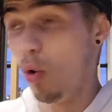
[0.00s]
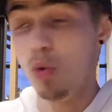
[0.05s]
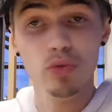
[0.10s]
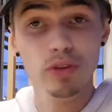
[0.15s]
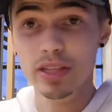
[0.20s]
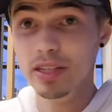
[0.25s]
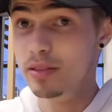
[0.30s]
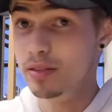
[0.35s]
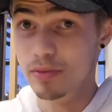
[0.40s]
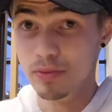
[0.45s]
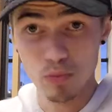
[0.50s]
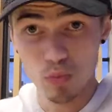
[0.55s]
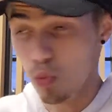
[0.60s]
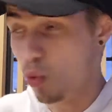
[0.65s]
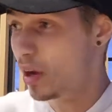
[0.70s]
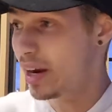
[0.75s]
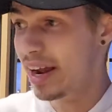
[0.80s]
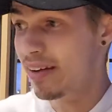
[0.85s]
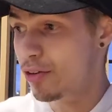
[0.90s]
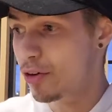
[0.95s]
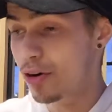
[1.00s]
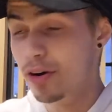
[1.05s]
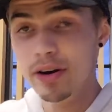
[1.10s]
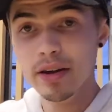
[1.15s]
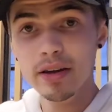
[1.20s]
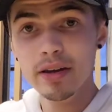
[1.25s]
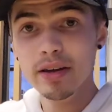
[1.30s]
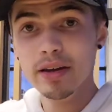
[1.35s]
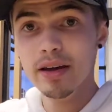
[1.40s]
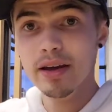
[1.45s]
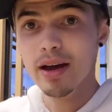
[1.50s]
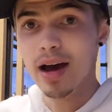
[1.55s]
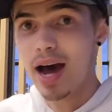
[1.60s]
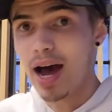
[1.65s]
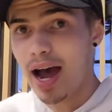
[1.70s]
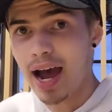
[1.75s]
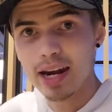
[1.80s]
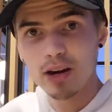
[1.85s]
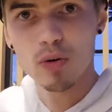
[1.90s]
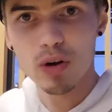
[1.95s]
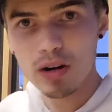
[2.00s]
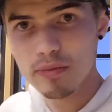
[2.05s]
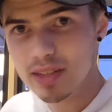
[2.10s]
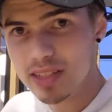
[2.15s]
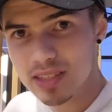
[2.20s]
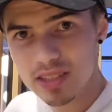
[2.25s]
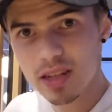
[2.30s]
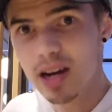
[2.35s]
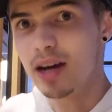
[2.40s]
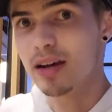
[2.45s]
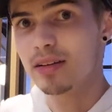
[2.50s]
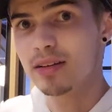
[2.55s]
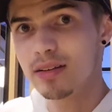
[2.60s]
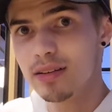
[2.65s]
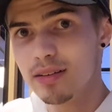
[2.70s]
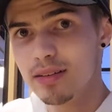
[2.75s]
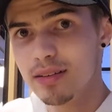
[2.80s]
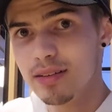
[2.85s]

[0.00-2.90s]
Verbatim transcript: only whatever. I don't want to be stuck.